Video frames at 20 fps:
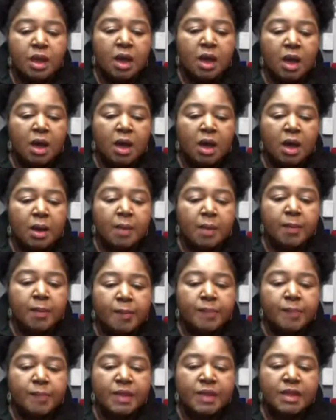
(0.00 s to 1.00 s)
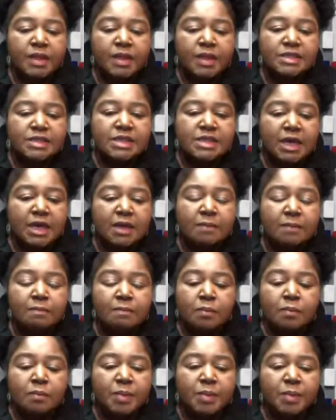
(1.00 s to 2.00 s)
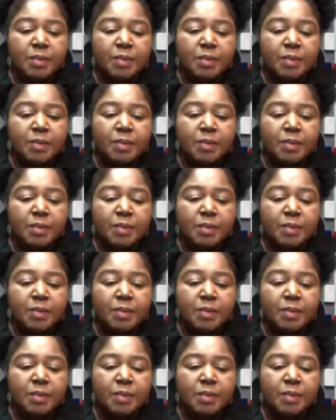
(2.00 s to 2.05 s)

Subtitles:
Then they say, pay